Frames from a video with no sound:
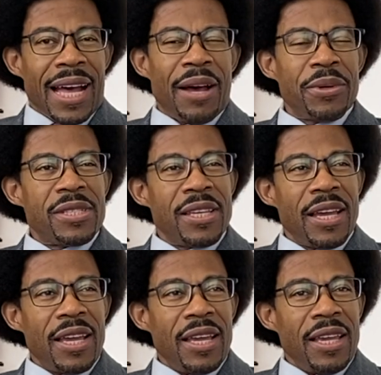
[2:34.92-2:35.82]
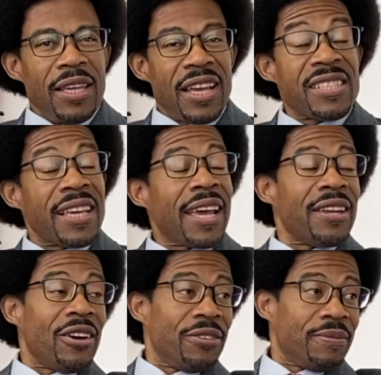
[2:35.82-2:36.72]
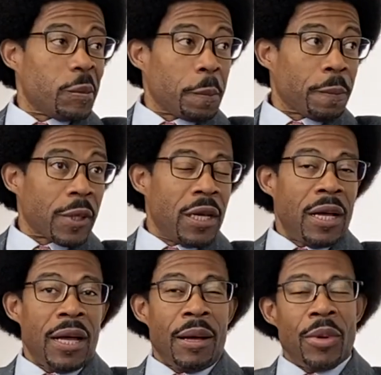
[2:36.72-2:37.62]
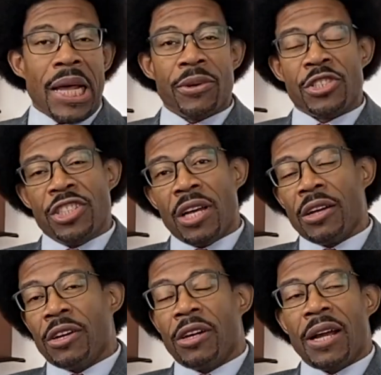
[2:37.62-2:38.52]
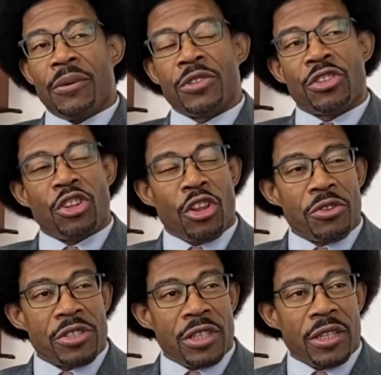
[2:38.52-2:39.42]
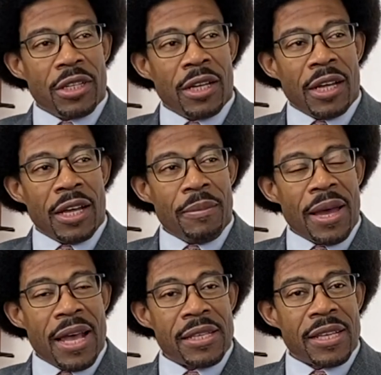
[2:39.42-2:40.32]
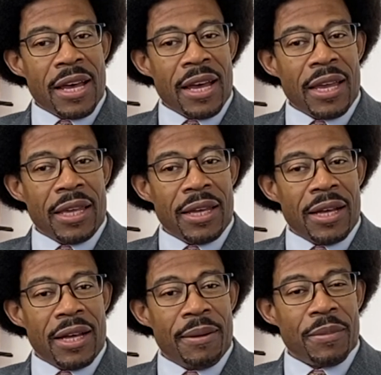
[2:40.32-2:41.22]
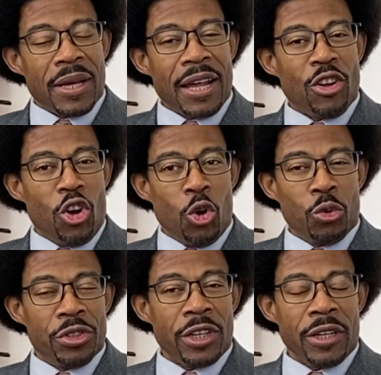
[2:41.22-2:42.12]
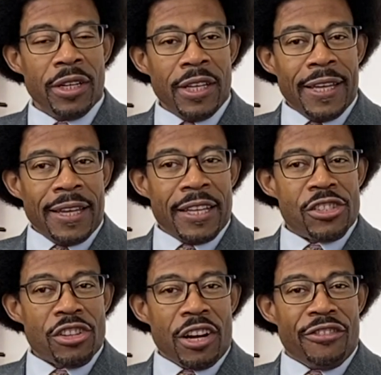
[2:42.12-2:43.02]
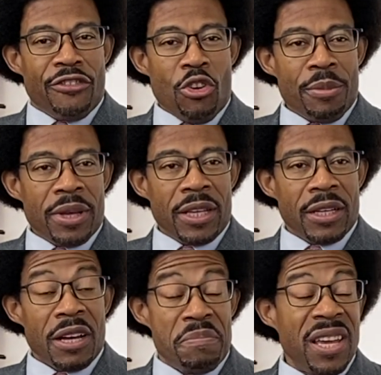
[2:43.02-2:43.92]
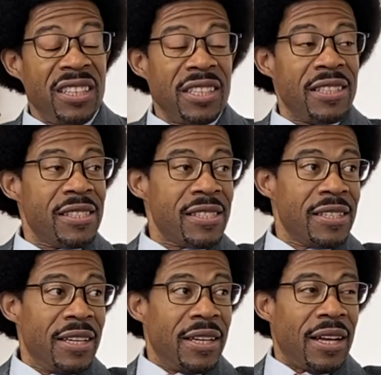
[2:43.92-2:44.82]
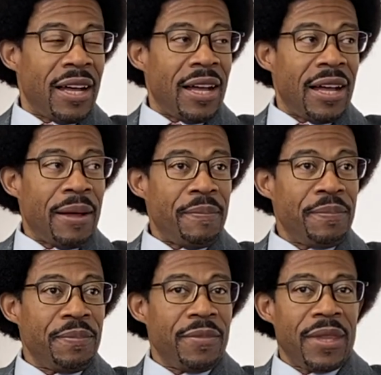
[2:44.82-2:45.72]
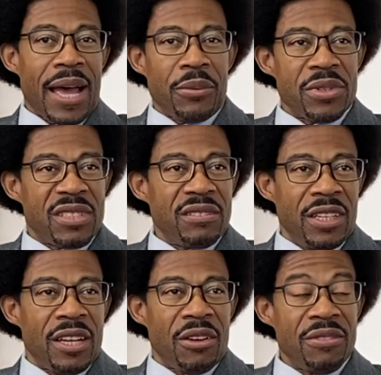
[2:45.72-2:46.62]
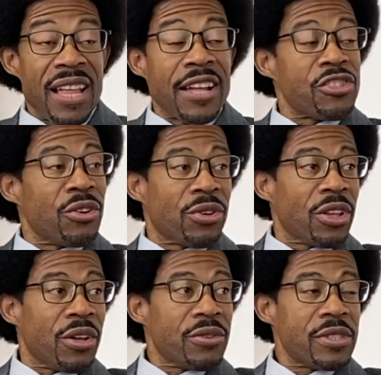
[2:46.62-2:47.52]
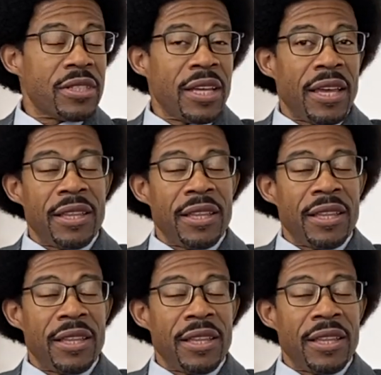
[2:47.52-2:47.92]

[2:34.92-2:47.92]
I would say yes and no. Um, when I was younger, I was closer. Um, as I um, got older and start forming opinions, um, I was you know not so close. Mm-hmm.